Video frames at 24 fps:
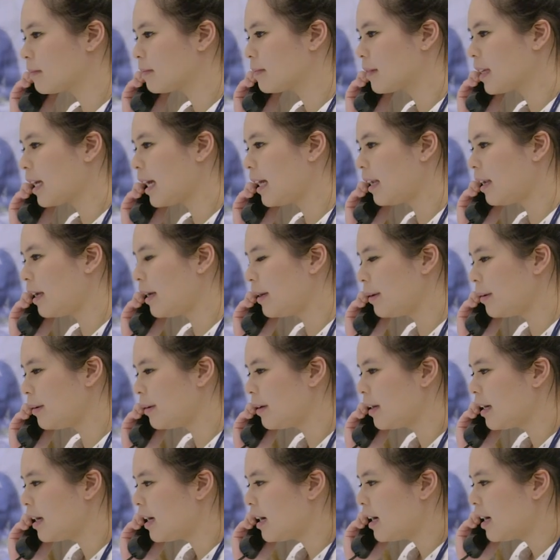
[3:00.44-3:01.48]
player.
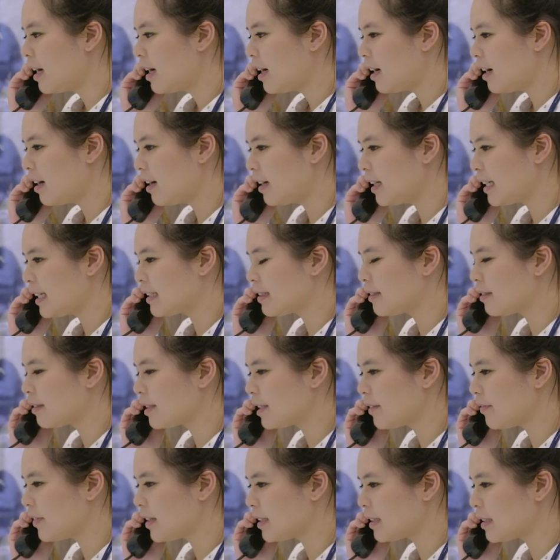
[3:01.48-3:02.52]
The
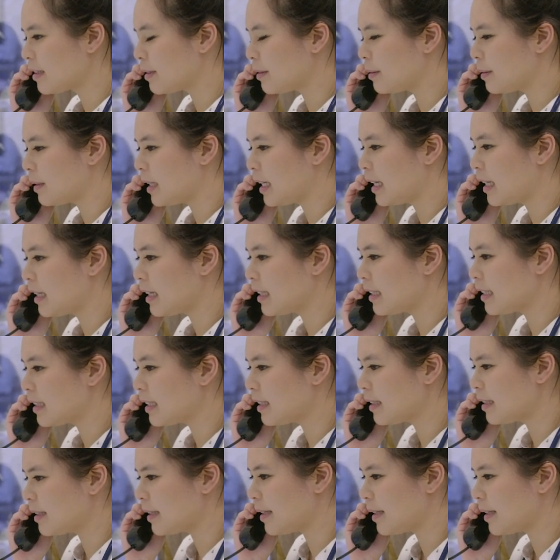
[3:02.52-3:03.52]
examiner will be sitting in the